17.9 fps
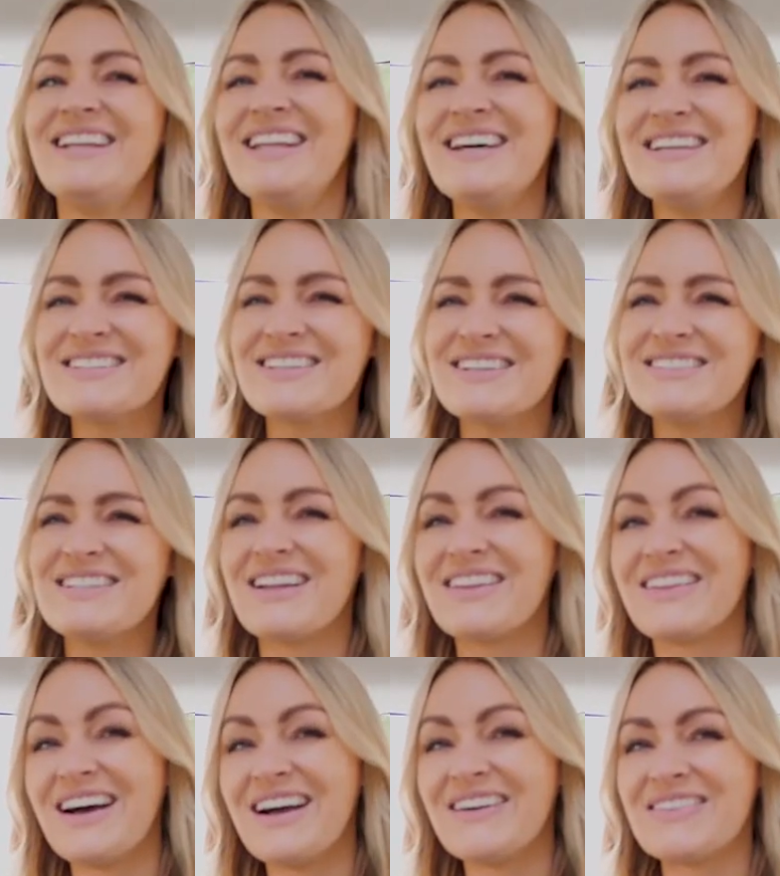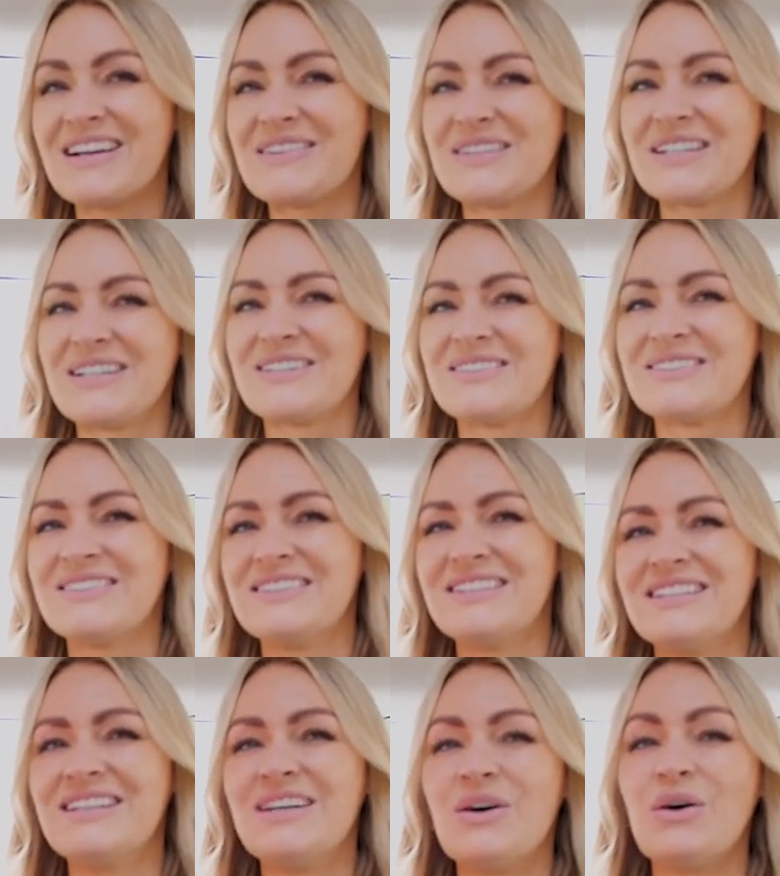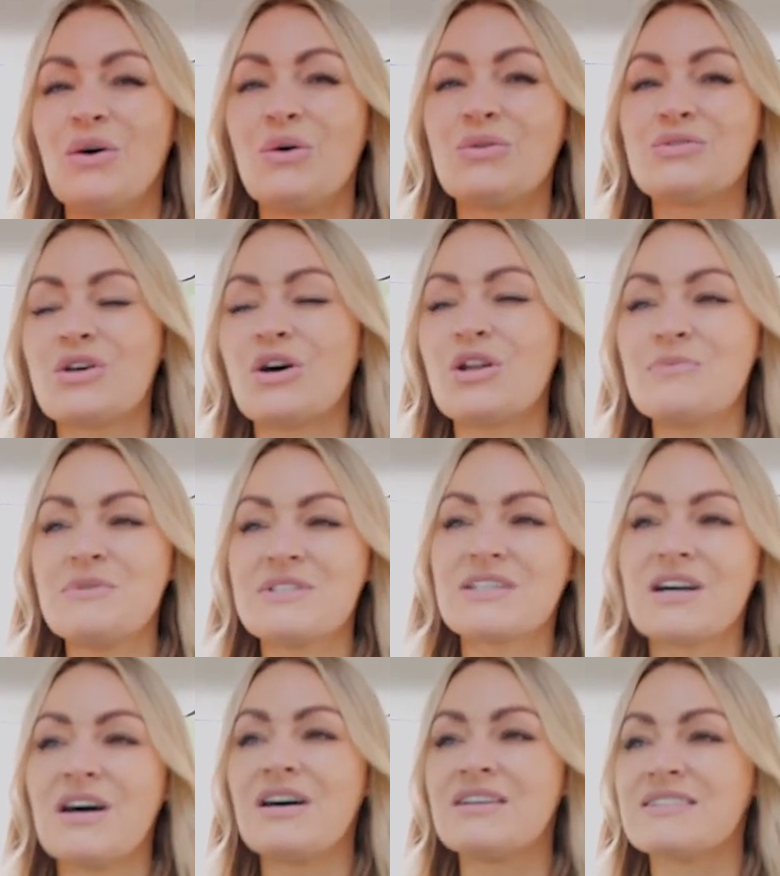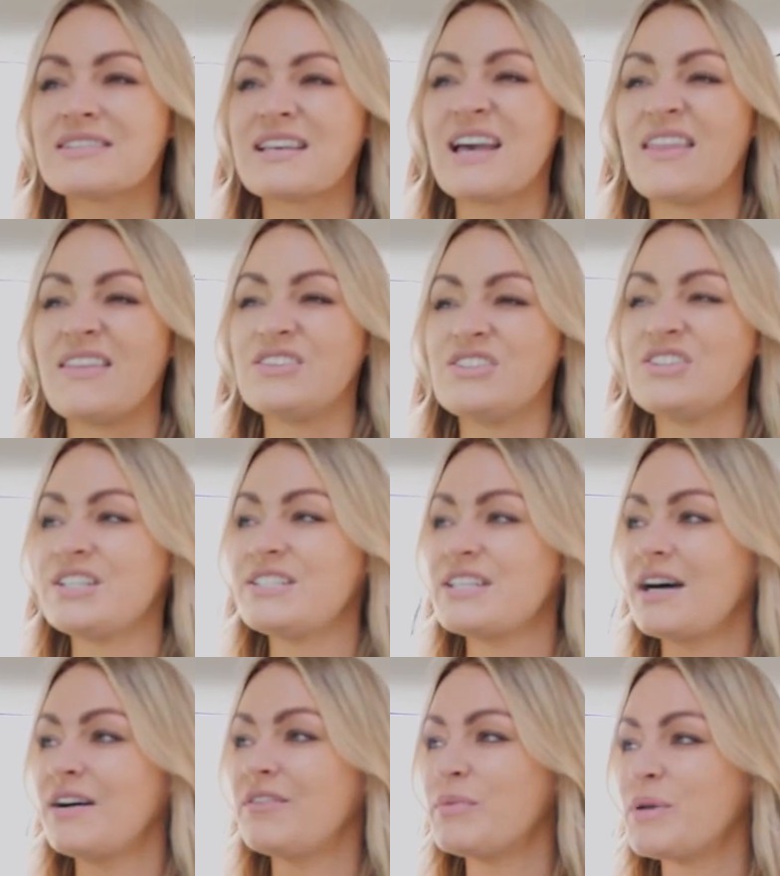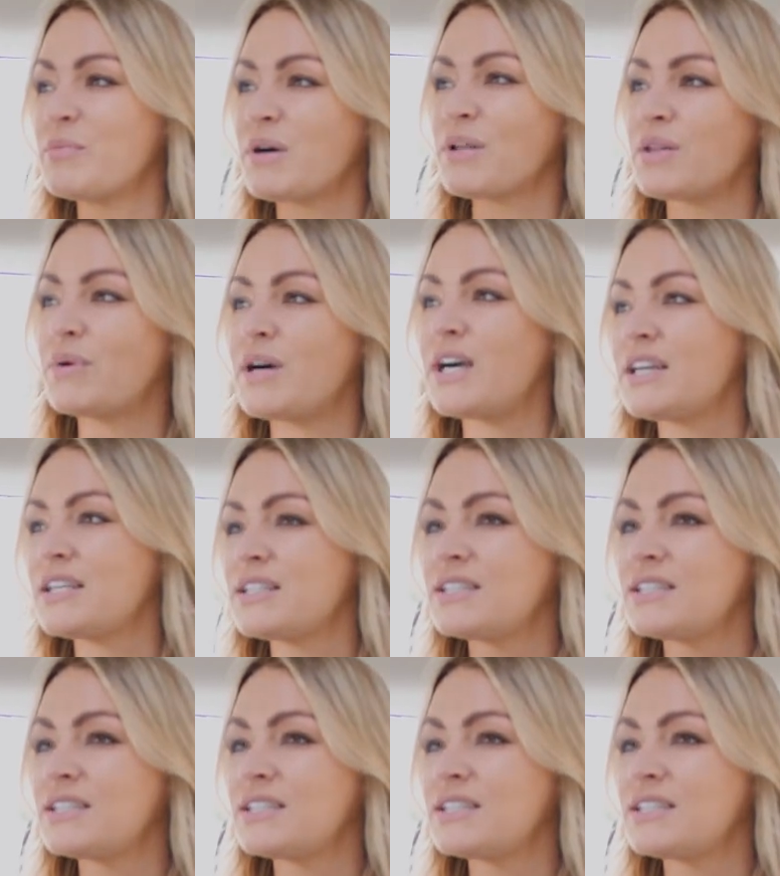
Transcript: Let's go down that rabbit hole. Autonomous cars scare the shit out of me, by the way.